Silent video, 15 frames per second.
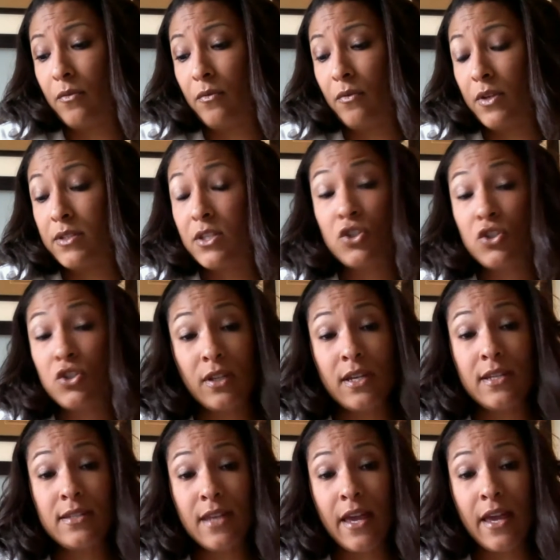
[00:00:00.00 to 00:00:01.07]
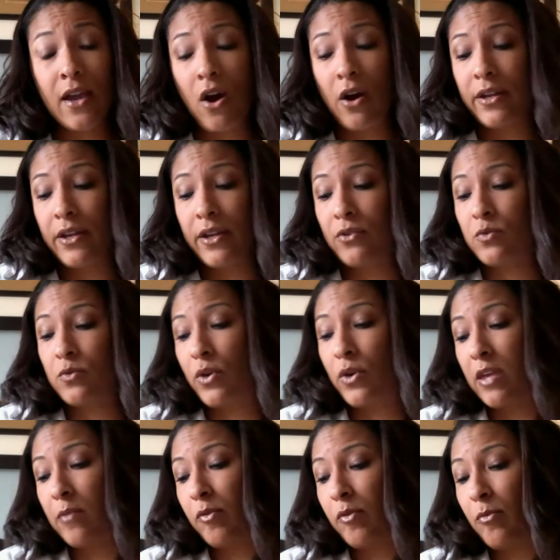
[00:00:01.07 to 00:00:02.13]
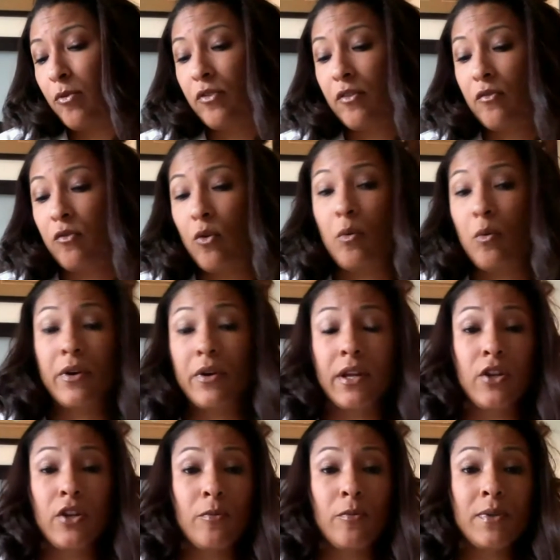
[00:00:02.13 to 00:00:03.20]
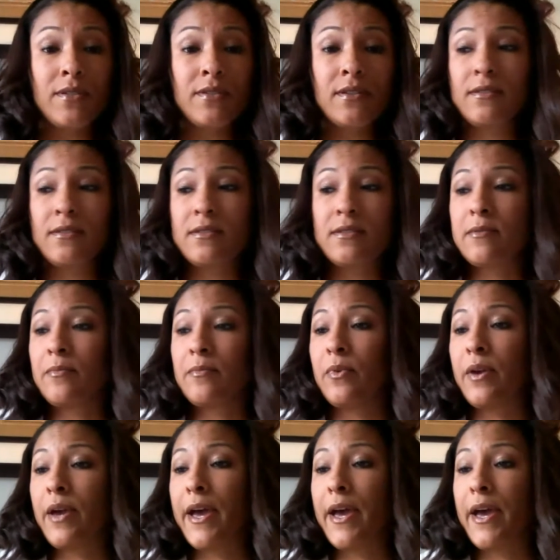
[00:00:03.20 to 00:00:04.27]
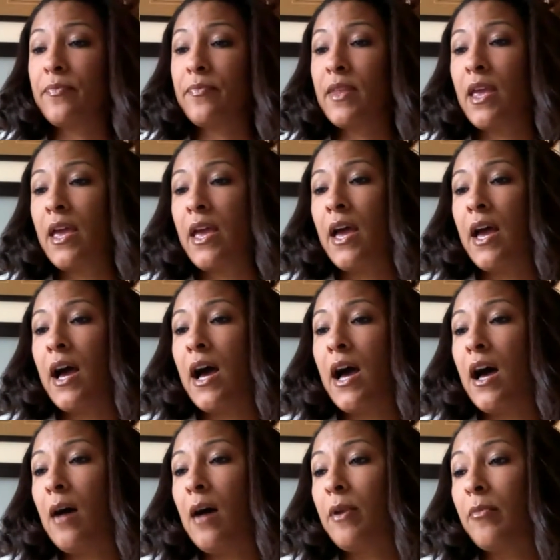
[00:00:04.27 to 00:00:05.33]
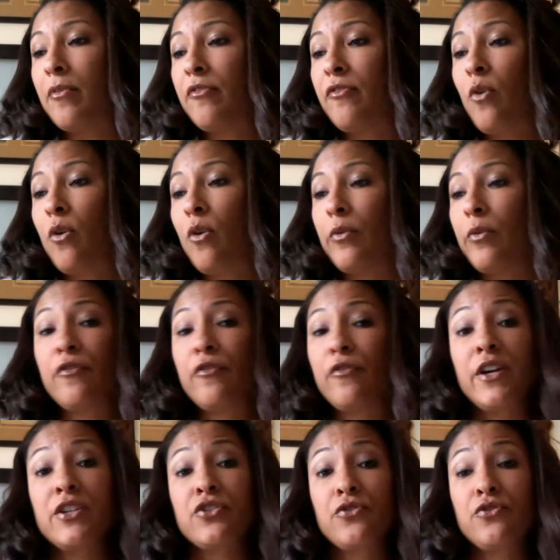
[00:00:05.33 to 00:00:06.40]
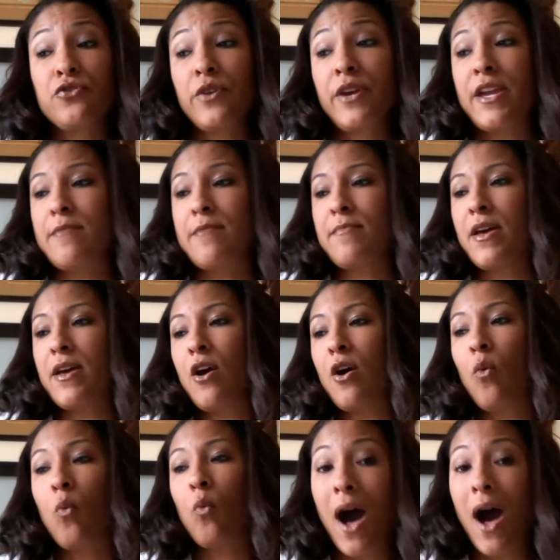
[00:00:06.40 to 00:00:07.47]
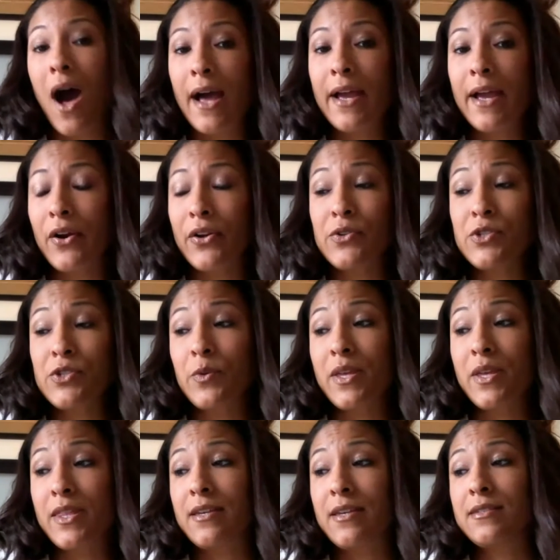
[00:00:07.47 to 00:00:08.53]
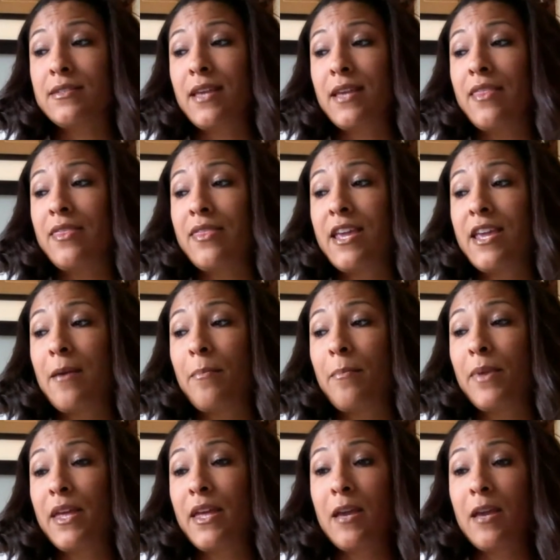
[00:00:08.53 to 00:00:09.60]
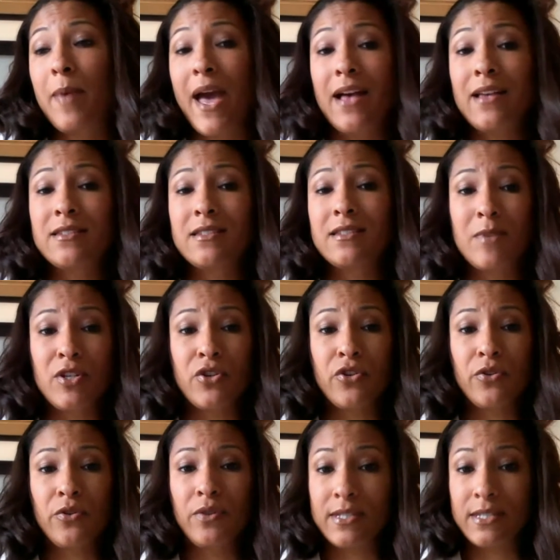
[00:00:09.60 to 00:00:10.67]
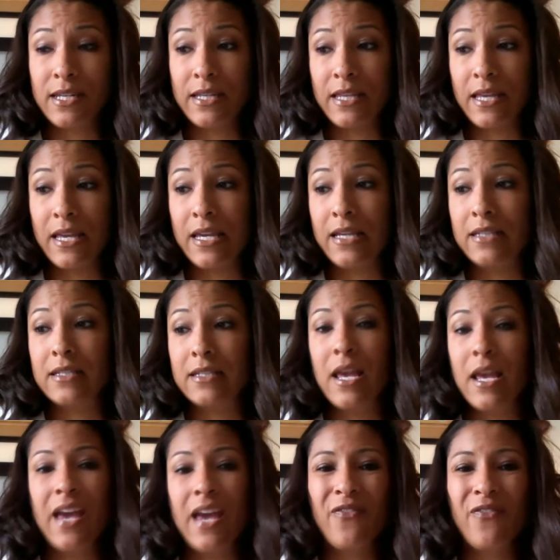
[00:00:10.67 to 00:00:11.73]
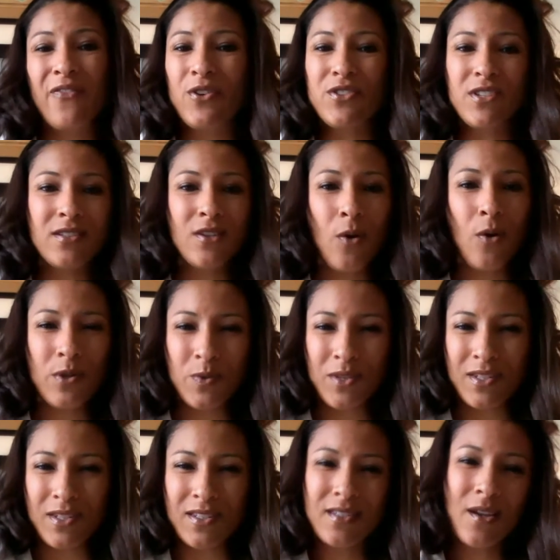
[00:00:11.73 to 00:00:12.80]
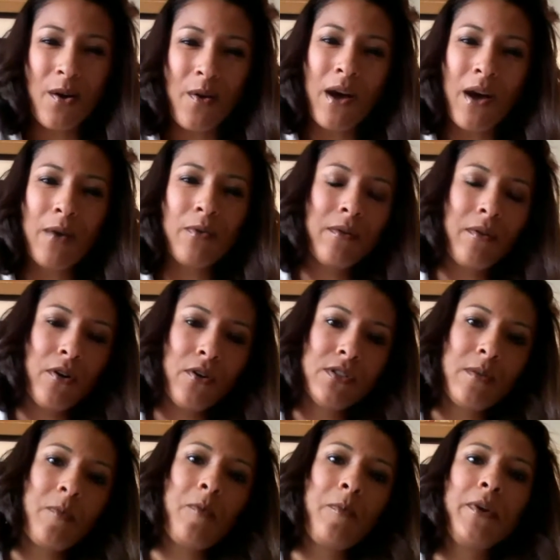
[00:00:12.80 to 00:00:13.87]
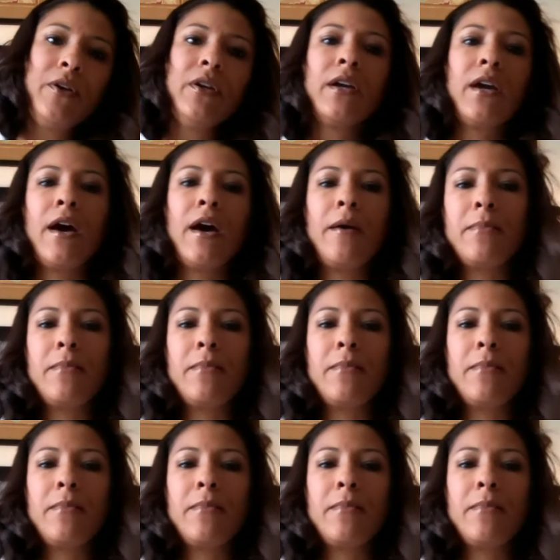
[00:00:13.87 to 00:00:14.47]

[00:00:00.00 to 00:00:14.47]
Essentially, he's saying audios will keep you moving forward in your business. Okay. Number 4, refresh your dream. Why are you doing this? And think big past the materialistic things. At first, it's always with this, oh, I want to earn supplemental income.